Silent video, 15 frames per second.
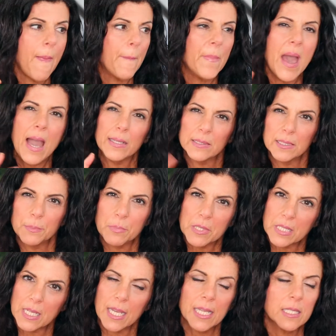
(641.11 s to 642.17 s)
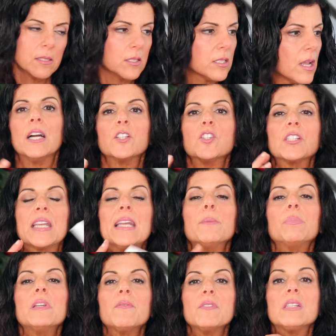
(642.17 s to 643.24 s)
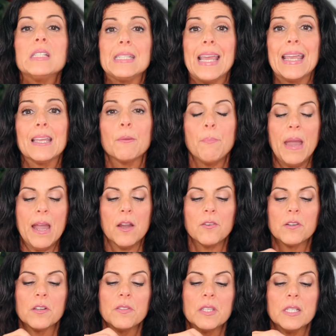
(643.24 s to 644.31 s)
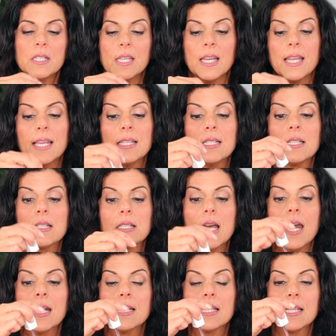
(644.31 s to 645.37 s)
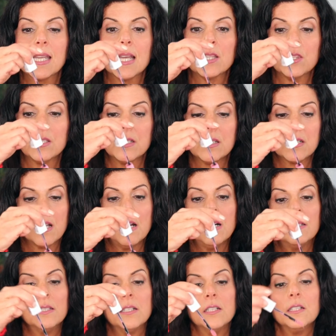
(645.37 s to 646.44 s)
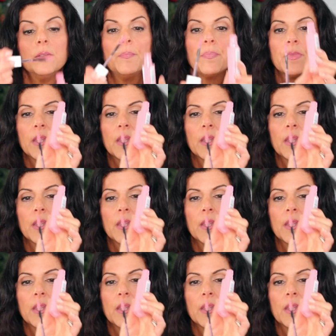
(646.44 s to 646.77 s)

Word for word: matte lip stains. I just can't believe the staying power on this and I decided to get this color.